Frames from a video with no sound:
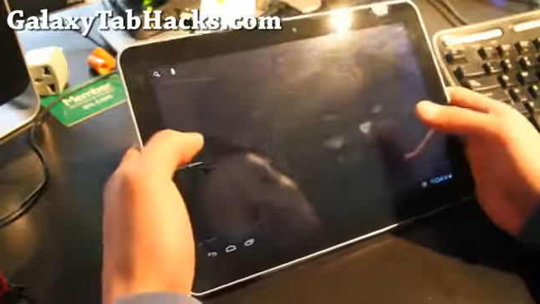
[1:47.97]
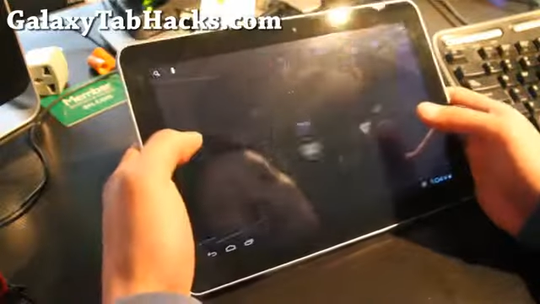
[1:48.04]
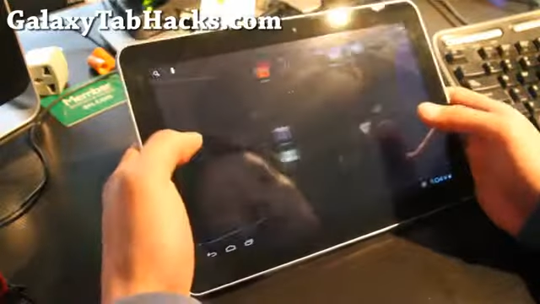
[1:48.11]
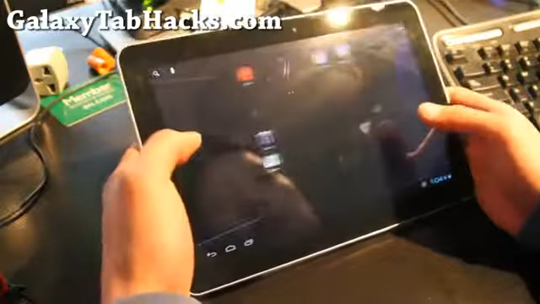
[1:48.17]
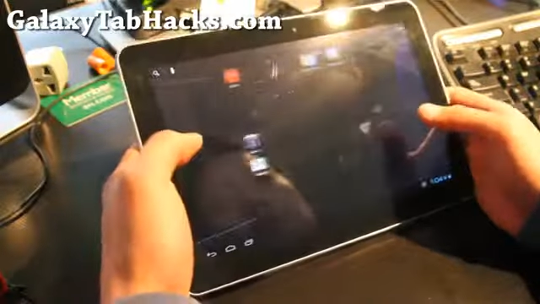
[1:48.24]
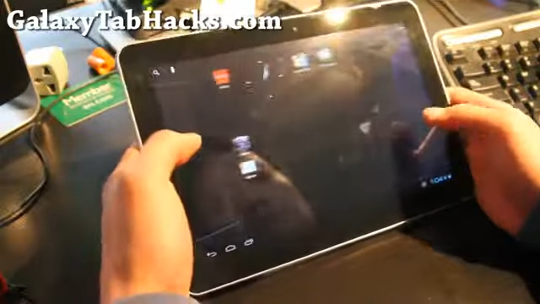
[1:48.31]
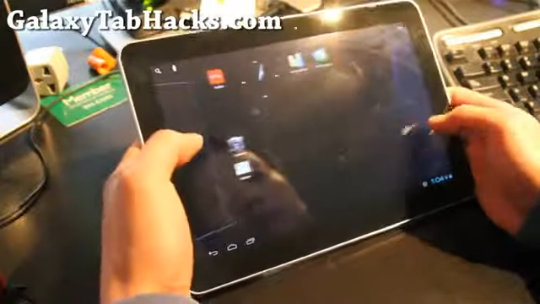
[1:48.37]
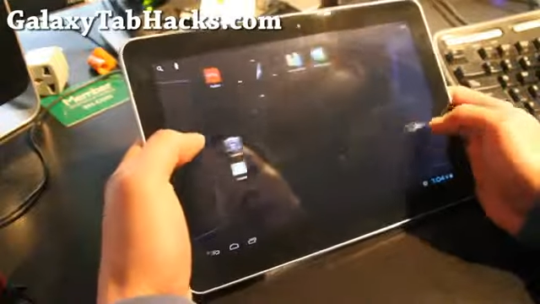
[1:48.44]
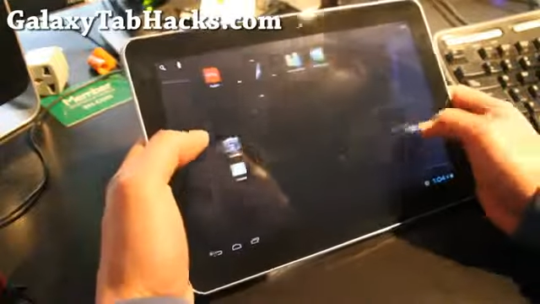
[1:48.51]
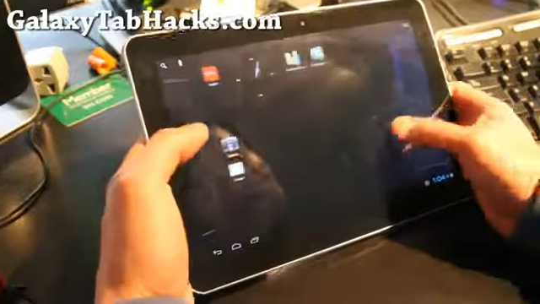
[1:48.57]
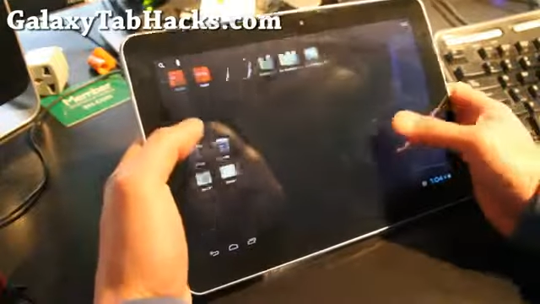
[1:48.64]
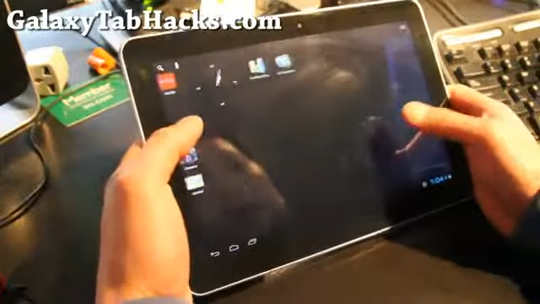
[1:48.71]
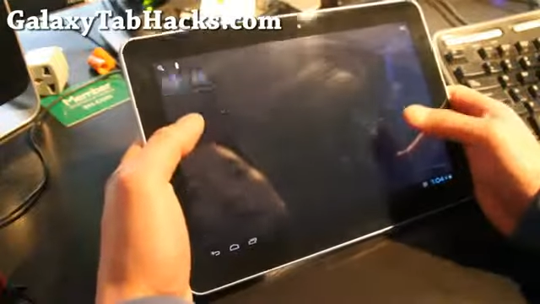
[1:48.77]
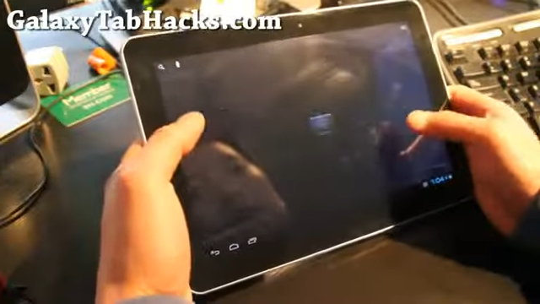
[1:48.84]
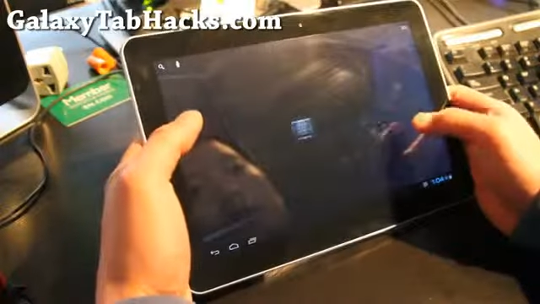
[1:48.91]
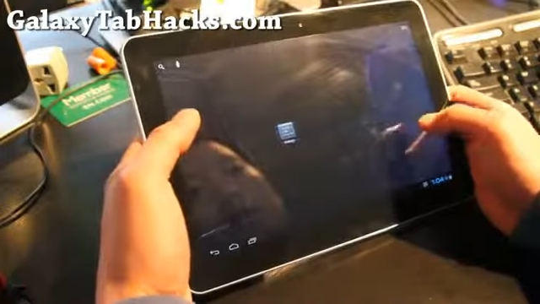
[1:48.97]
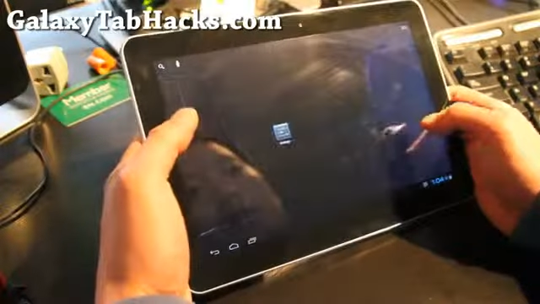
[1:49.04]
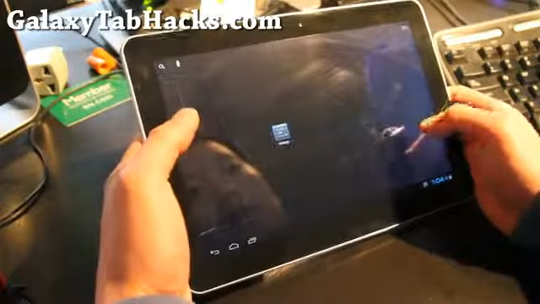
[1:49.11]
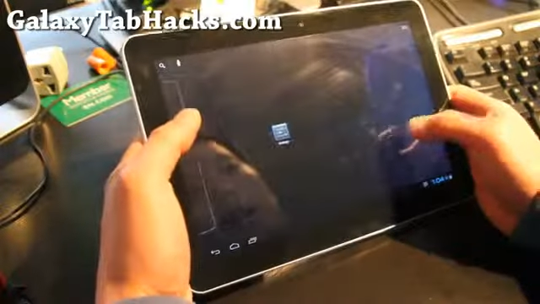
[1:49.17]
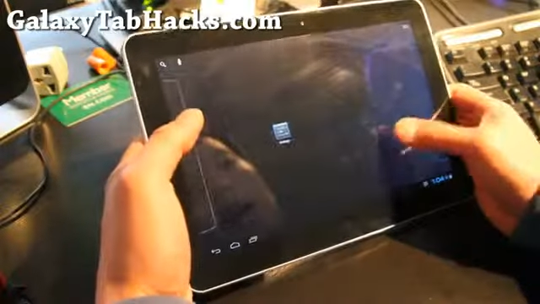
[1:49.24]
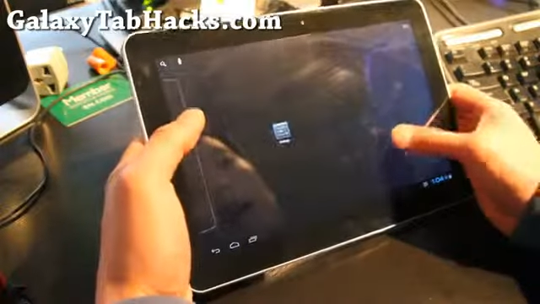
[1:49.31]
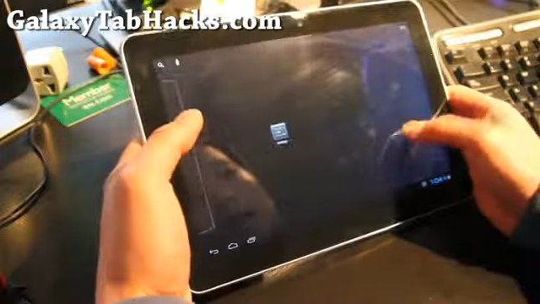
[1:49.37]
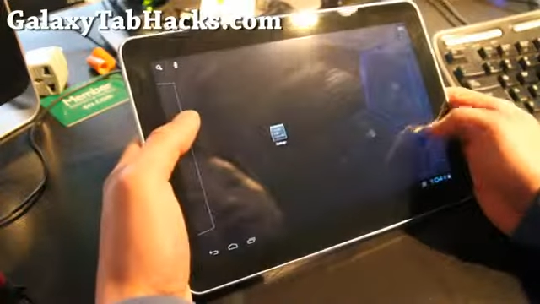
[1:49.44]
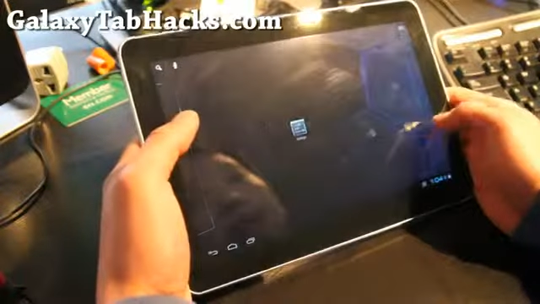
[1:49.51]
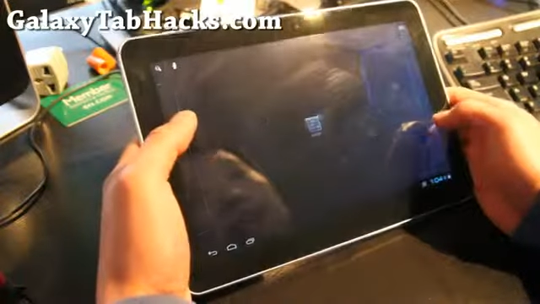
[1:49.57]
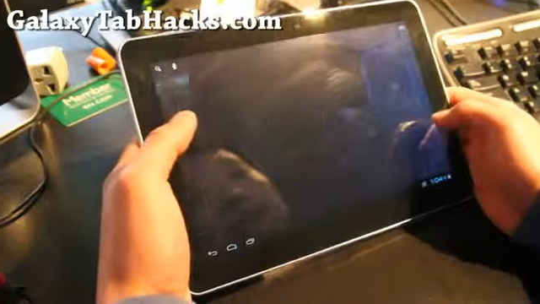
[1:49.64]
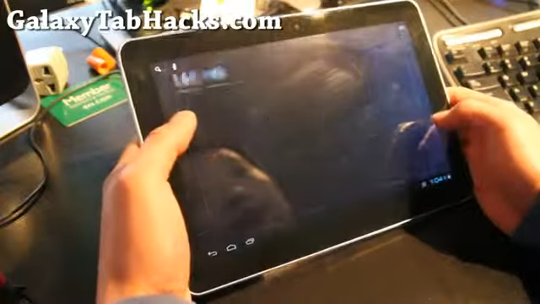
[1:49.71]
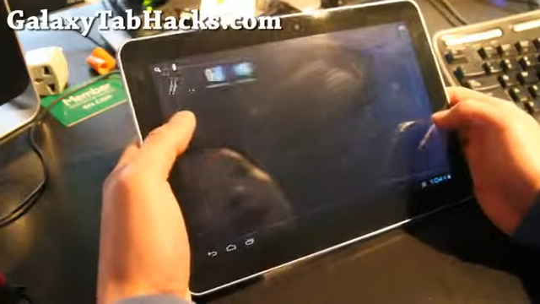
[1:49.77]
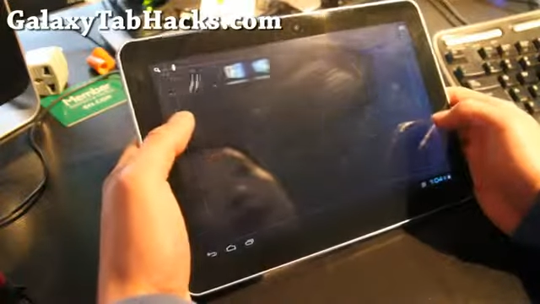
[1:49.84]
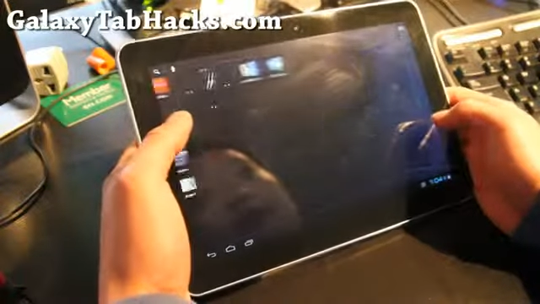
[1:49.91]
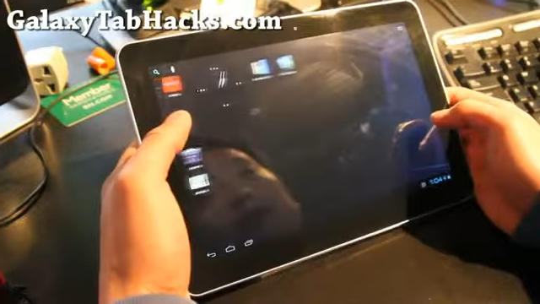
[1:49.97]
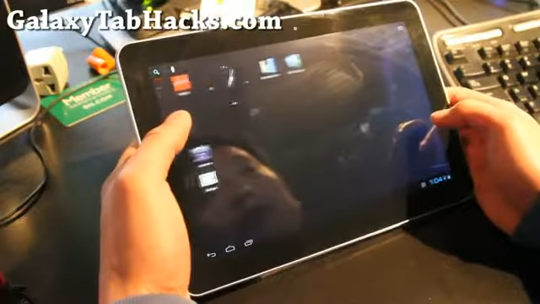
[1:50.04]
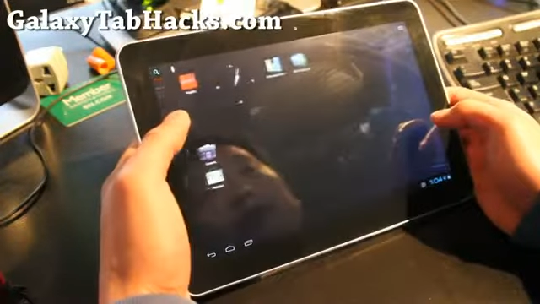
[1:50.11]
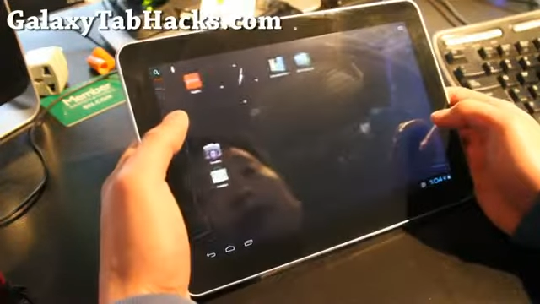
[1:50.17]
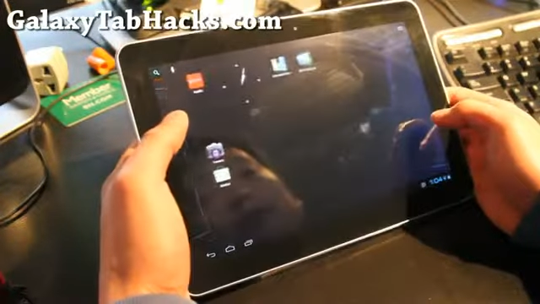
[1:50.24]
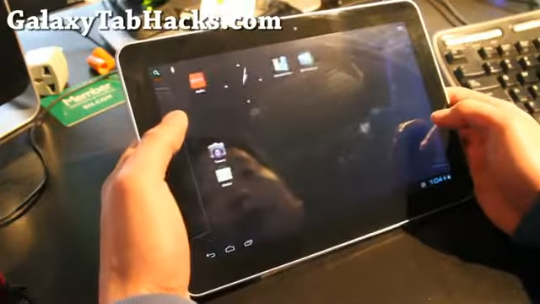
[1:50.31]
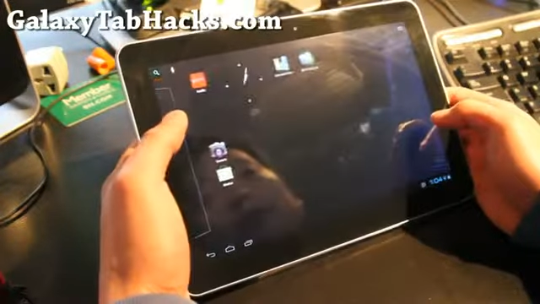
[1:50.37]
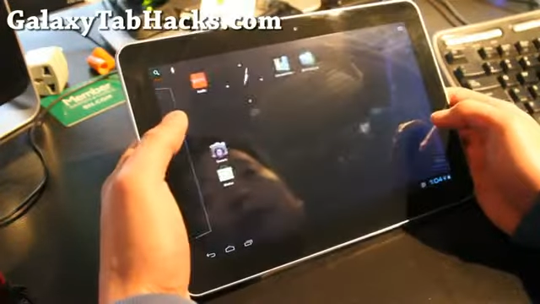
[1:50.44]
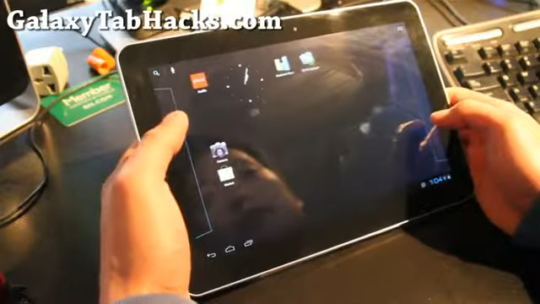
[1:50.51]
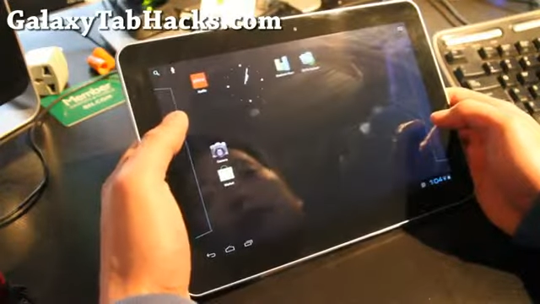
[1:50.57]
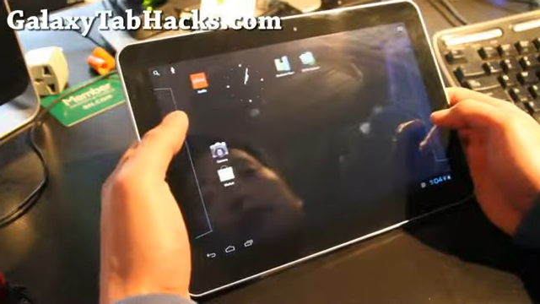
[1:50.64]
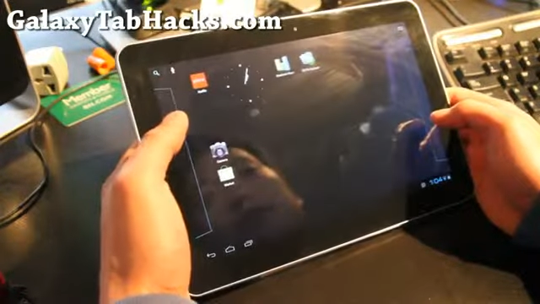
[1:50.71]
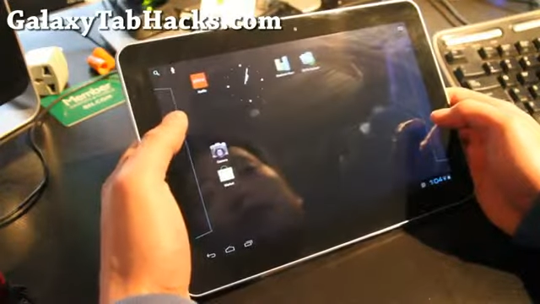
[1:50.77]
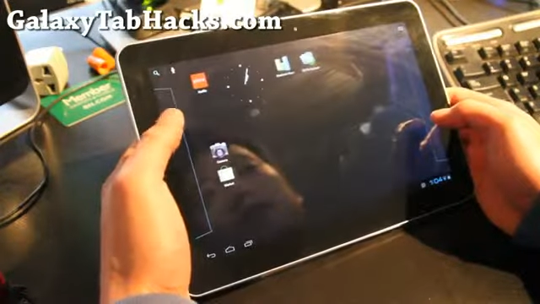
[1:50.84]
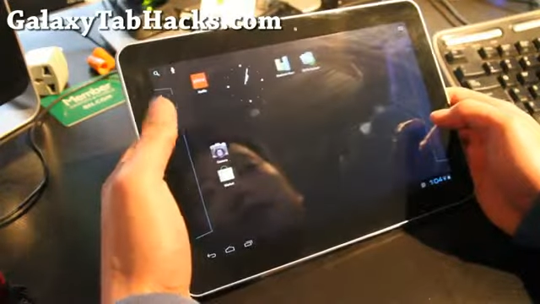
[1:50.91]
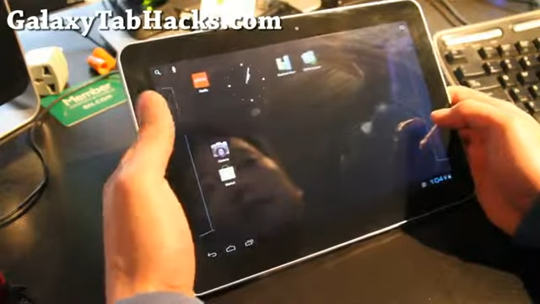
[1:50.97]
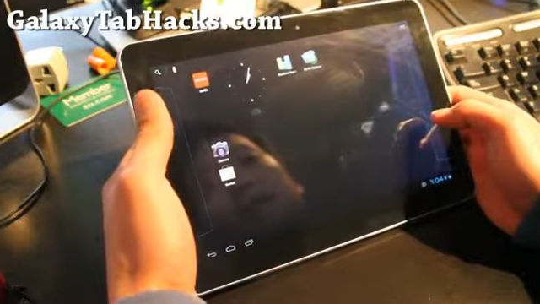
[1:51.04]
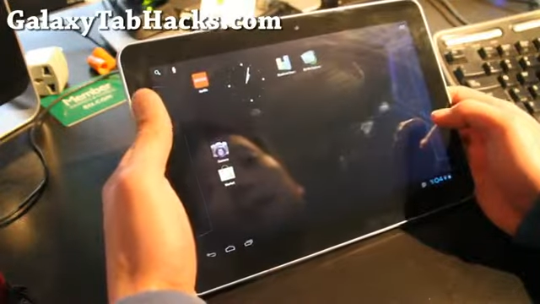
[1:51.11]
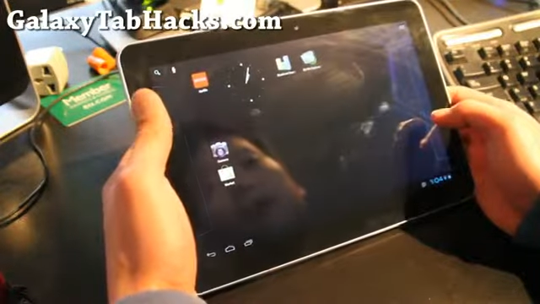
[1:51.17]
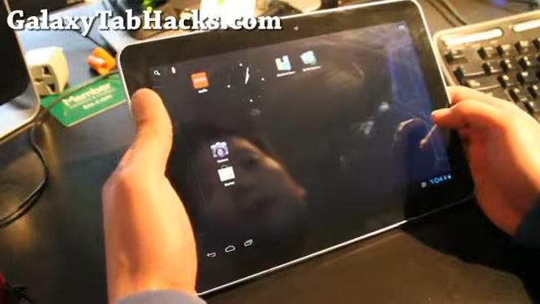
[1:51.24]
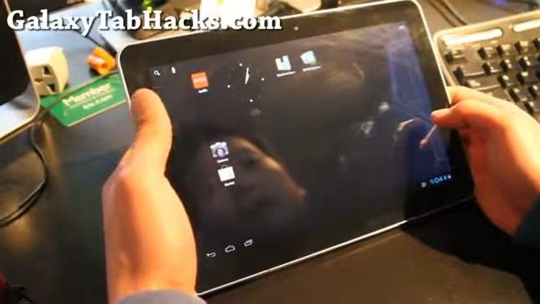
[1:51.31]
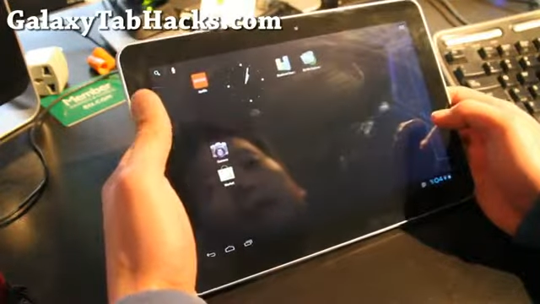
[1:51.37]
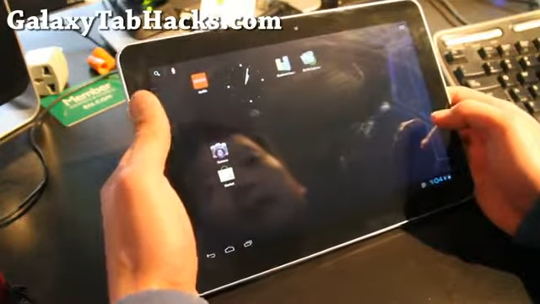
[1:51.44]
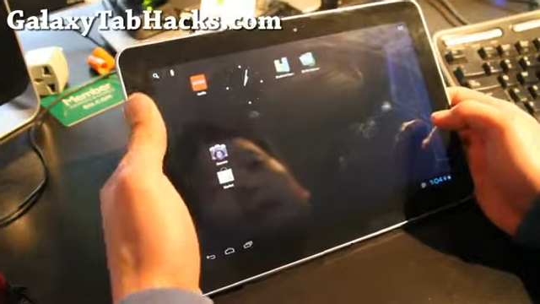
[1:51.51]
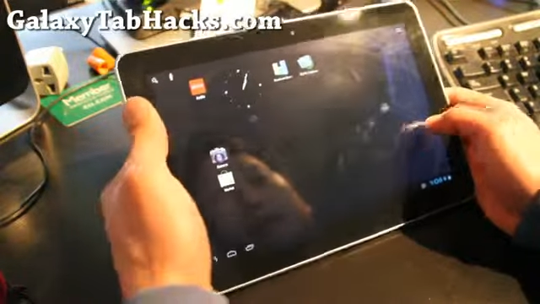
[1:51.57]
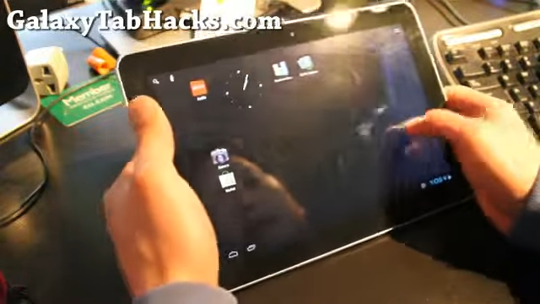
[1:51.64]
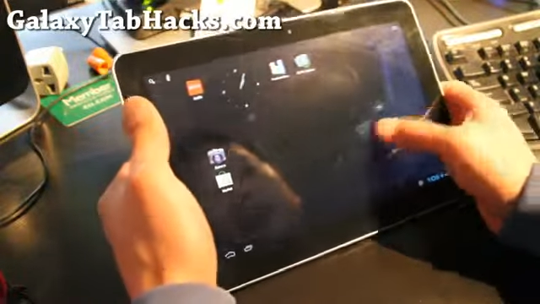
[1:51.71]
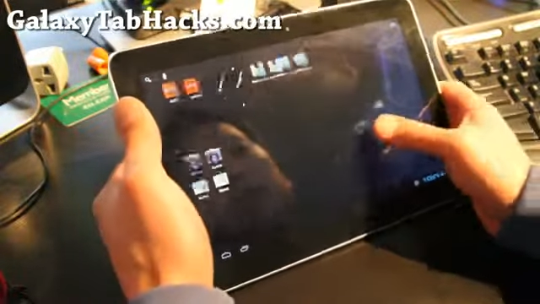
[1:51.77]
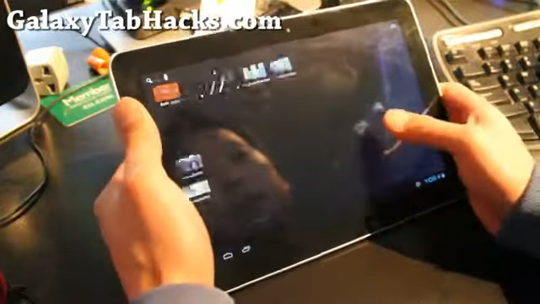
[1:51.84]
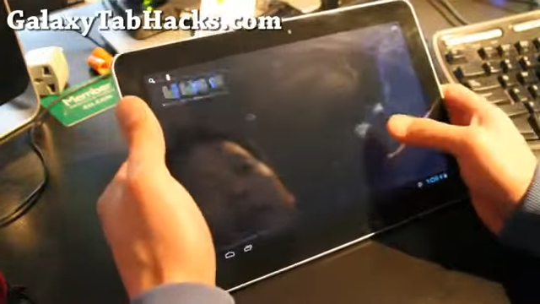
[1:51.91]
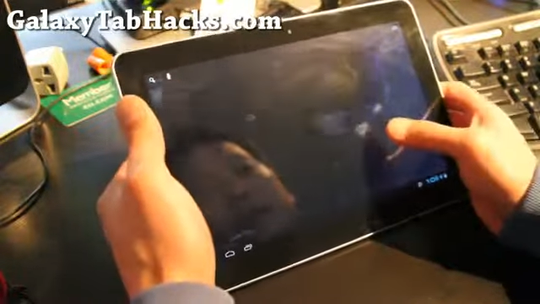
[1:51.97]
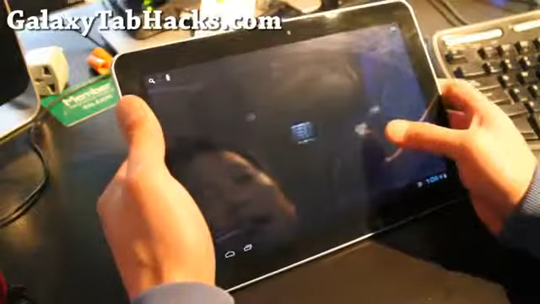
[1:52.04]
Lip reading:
No face is visible, so there are no lips to read.